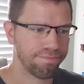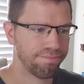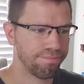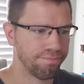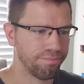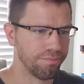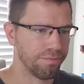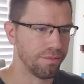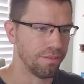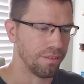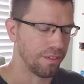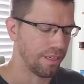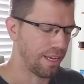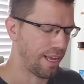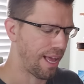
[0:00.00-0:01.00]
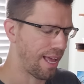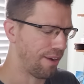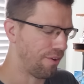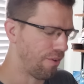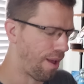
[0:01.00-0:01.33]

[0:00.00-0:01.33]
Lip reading: I don't know.